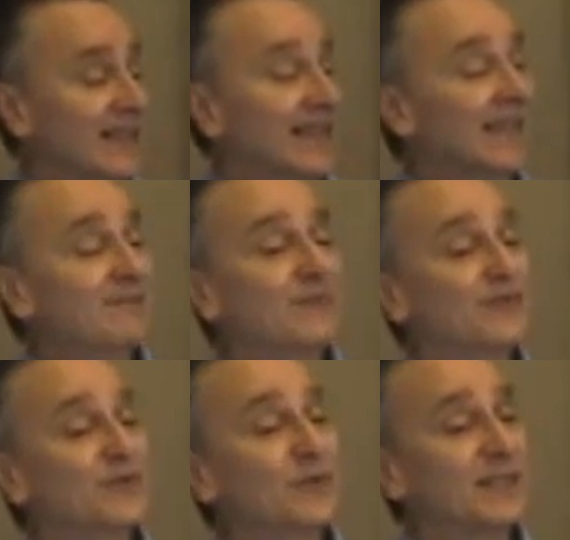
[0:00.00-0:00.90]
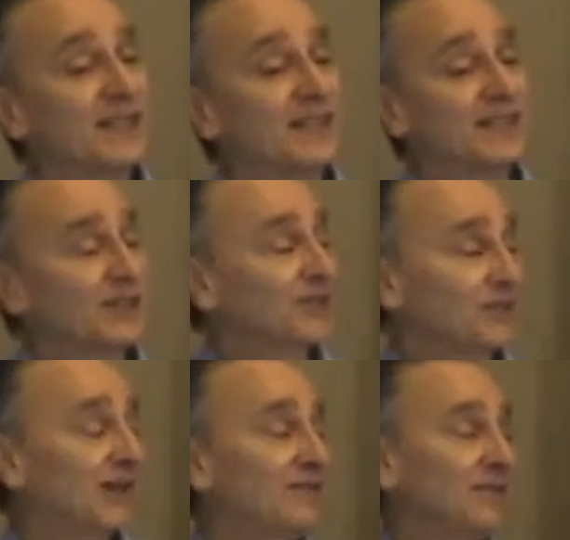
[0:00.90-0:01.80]
even if we get additional
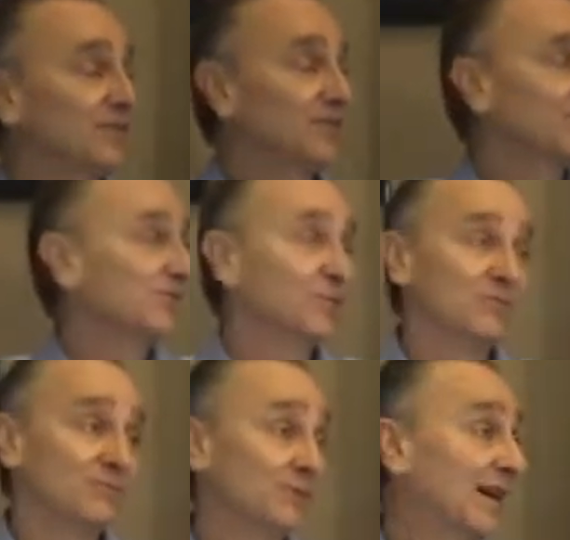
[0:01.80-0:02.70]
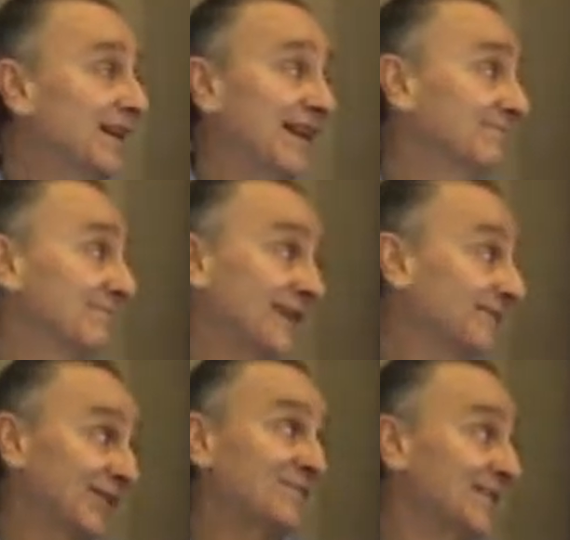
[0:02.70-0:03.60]
revenue, we might not make
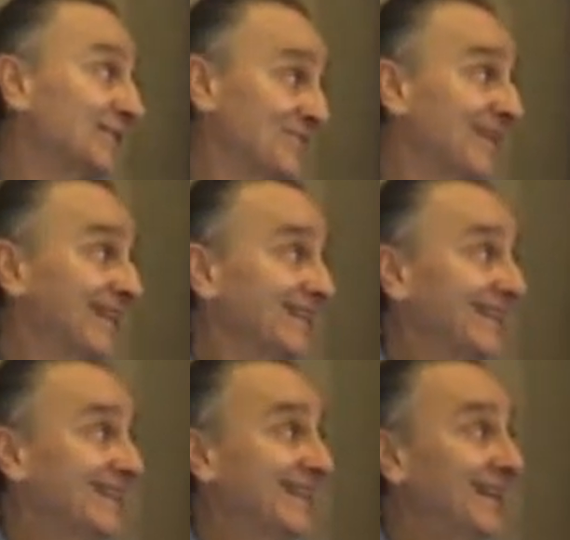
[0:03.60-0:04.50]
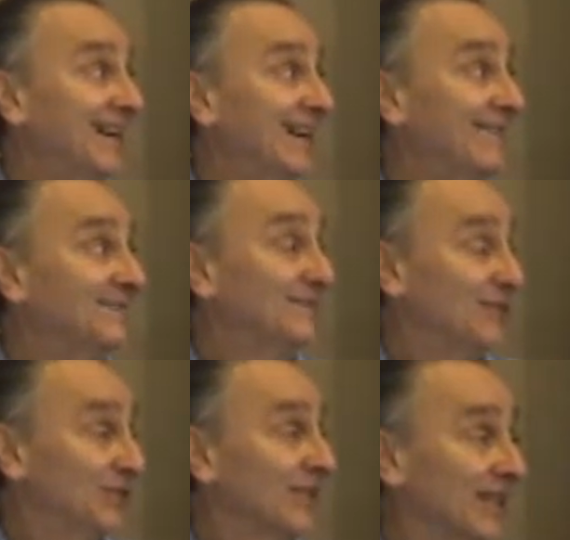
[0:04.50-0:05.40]
very much money
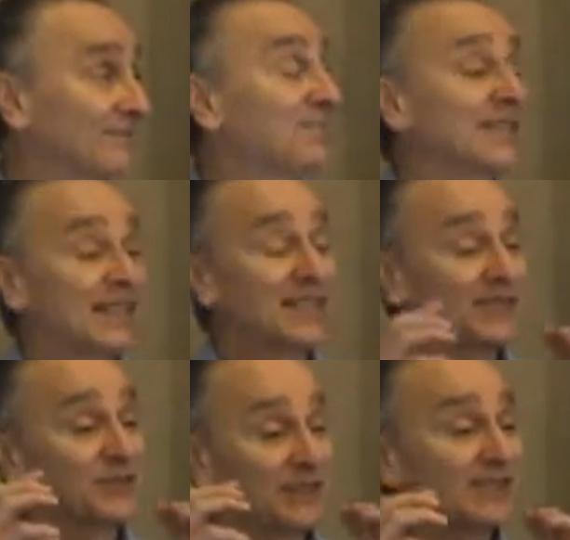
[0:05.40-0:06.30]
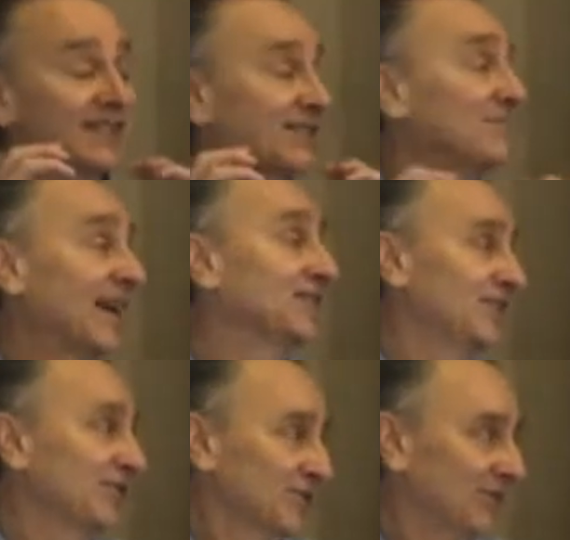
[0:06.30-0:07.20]
doing it because it doesn't match
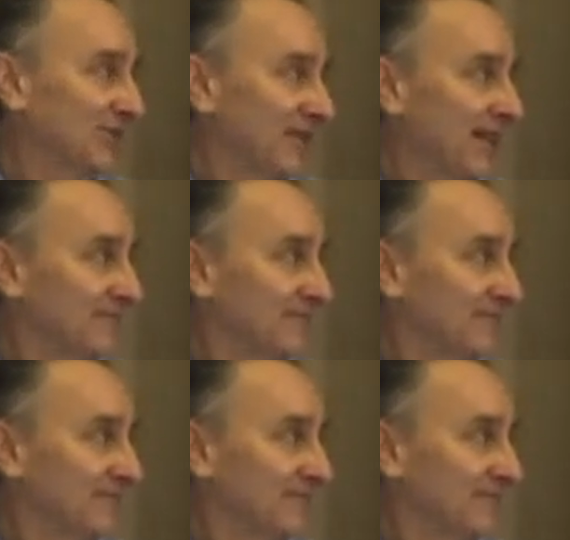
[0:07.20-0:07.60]
our sweet spot.